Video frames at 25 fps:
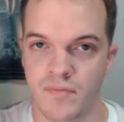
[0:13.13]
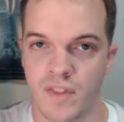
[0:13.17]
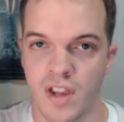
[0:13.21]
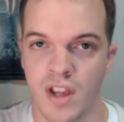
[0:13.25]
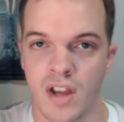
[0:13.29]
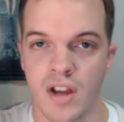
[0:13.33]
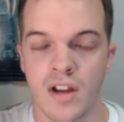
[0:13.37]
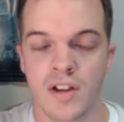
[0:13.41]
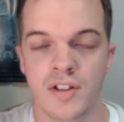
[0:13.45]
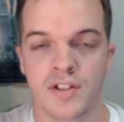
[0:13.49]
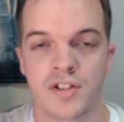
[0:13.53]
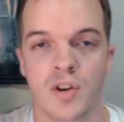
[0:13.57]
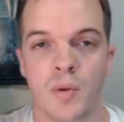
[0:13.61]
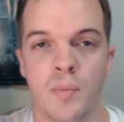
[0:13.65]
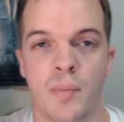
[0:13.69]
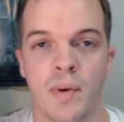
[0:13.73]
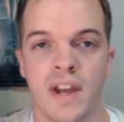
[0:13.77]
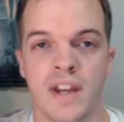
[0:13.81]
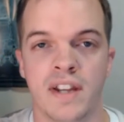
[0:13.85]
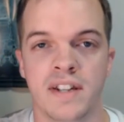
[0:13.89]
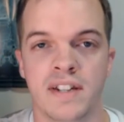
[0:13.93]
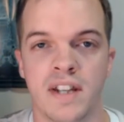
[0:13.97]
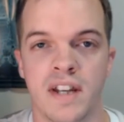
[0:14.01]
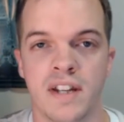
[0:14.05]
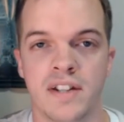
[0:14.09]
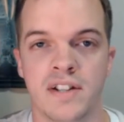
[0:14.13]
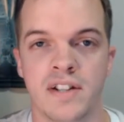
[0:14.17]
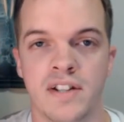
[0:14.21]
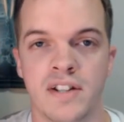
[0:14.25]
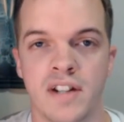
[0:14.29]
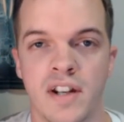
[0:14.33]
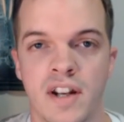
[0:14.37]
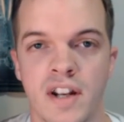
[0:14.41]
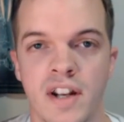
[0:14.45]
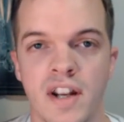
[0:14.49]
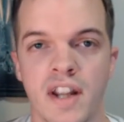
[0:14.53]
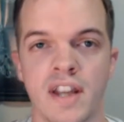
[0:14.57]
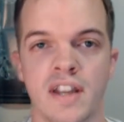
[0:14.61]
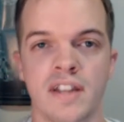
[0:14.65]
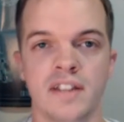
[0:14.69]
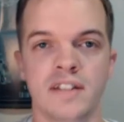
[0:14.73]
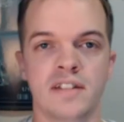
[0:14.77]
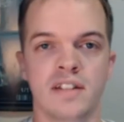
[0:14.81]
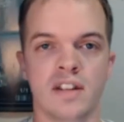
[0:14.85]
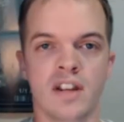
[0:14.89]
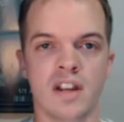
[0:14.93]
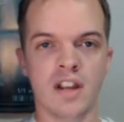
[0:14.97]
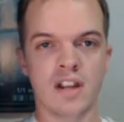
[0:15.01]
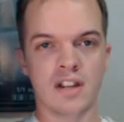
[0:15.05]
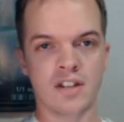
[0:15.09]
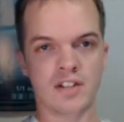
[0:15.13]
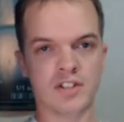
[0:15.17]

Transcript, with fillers: So pay attention to today's